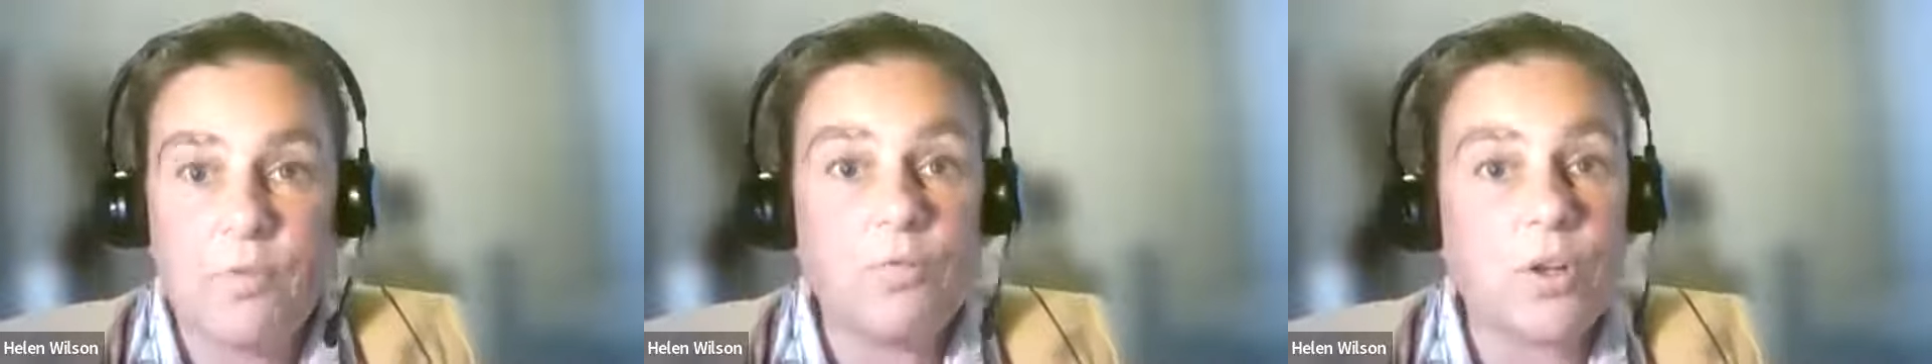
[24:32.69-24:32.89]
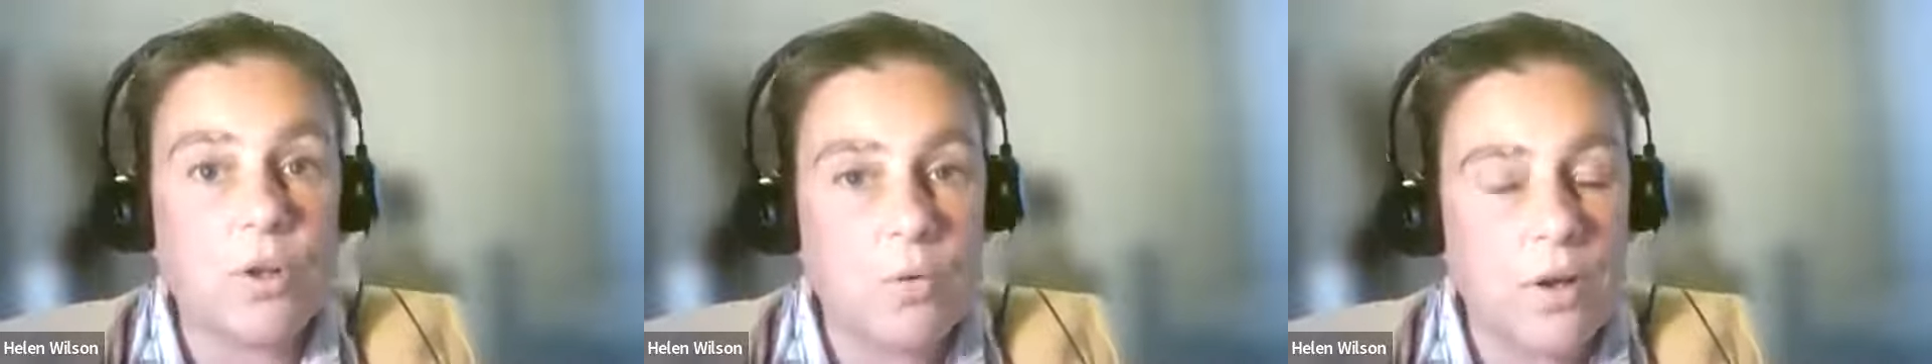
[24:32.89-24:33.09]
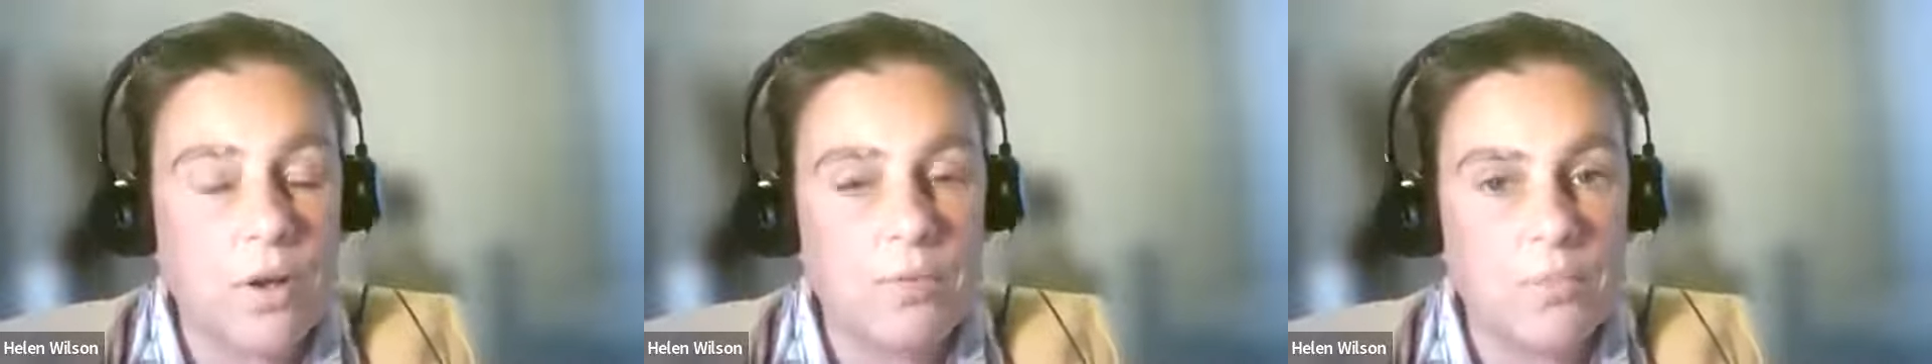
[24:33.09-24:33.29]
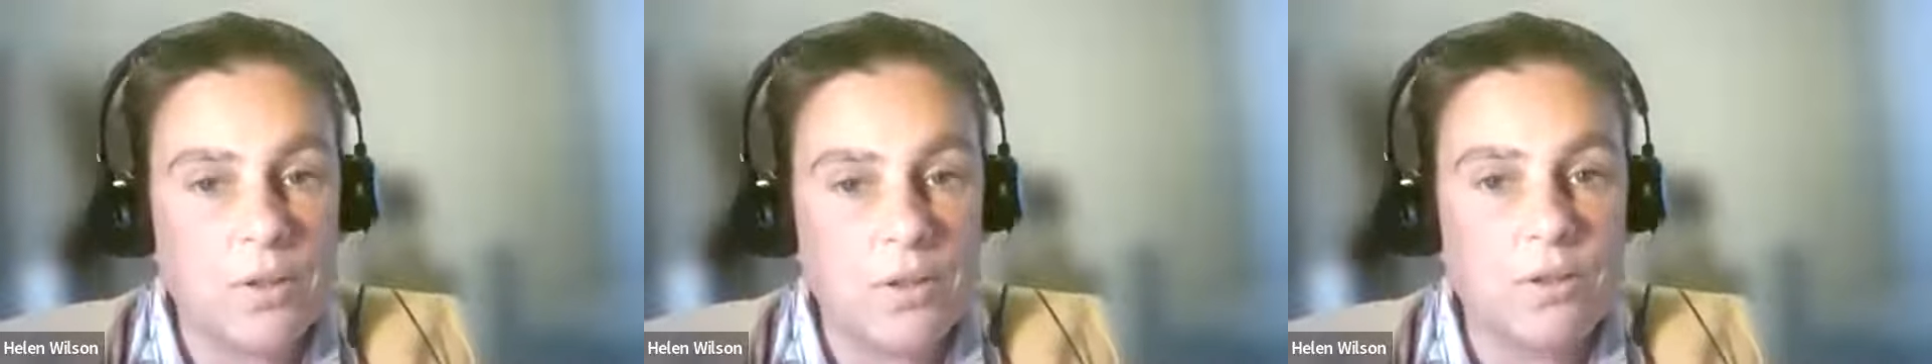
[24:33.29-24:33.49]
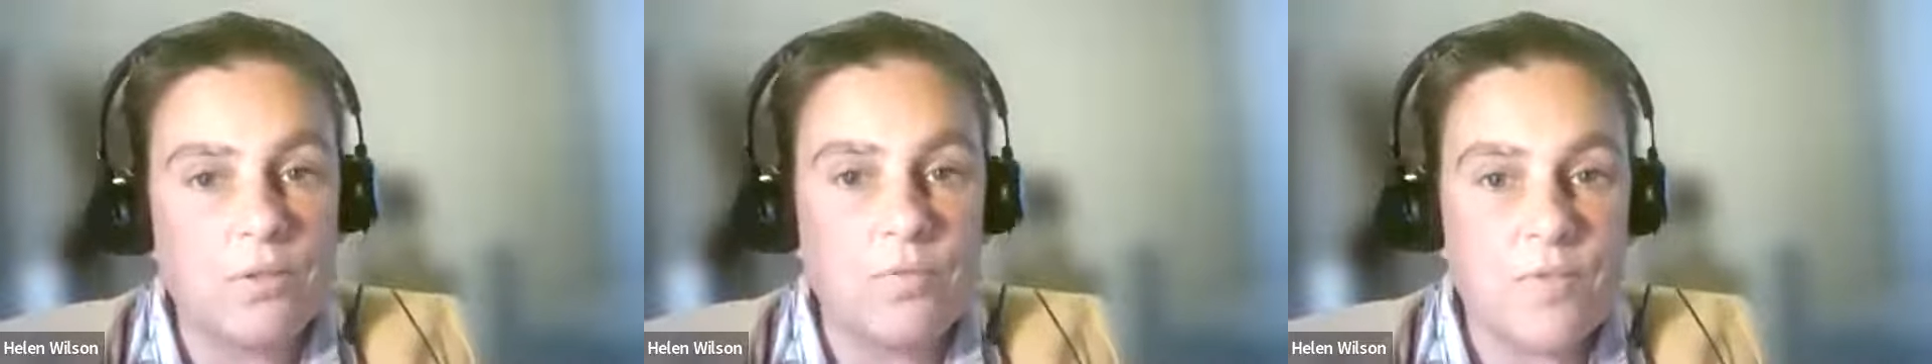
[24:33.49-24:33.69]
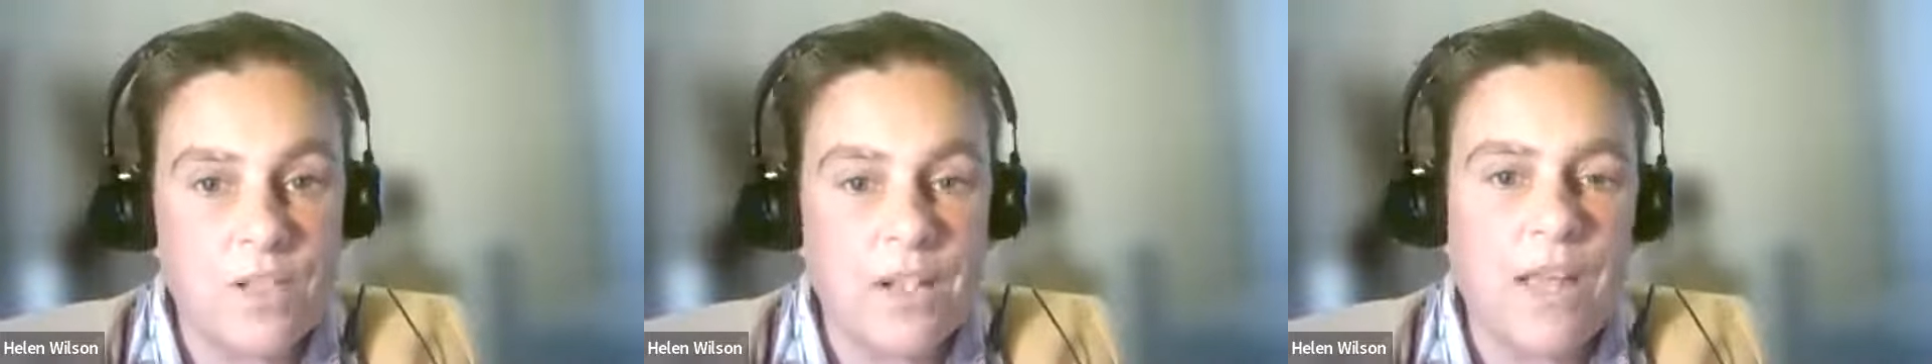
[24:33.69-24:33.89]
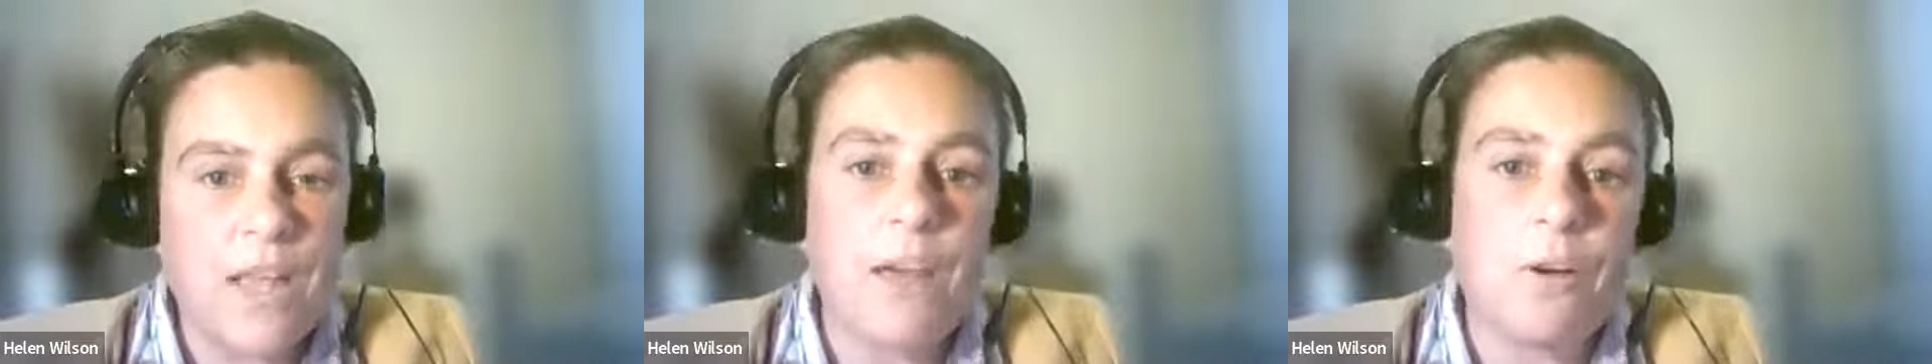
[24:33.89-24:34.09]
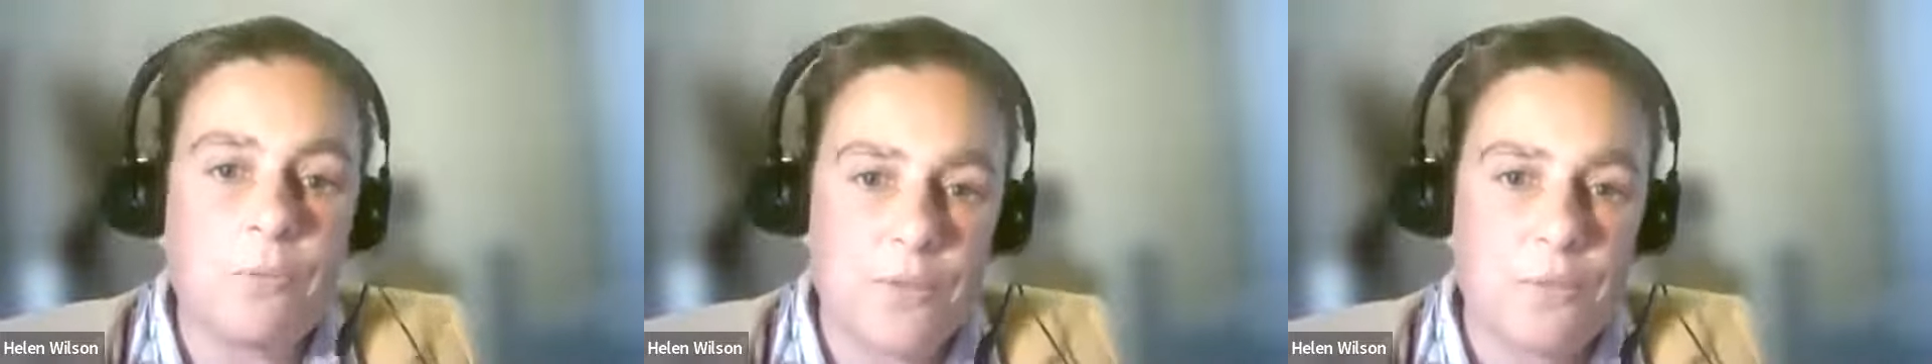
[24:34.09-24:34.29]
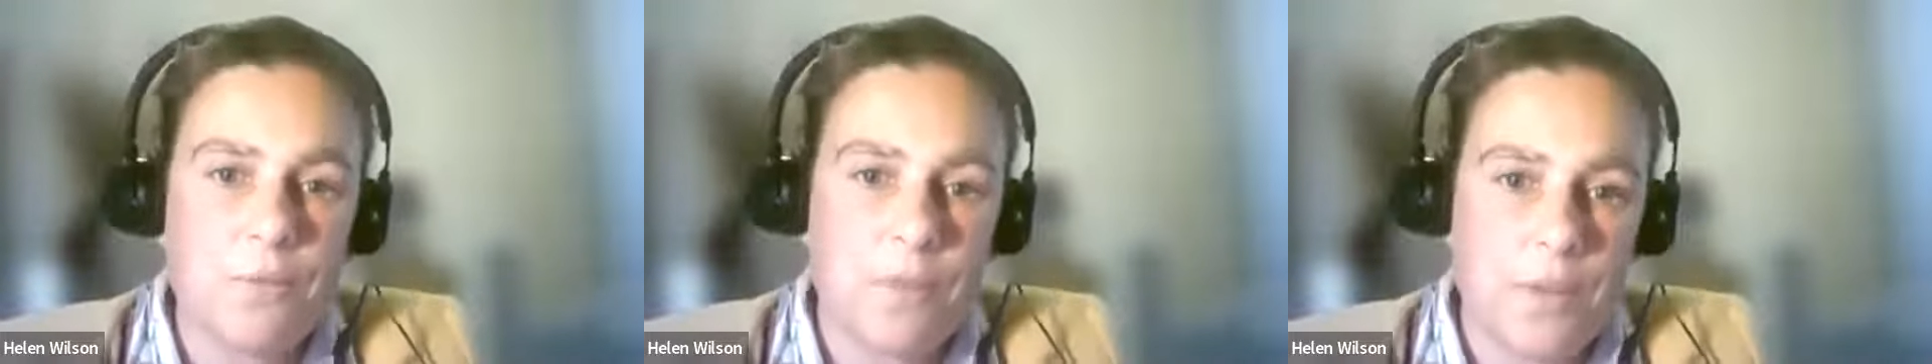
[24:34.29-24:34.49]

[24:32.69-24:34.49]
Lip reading: requirement obviously helped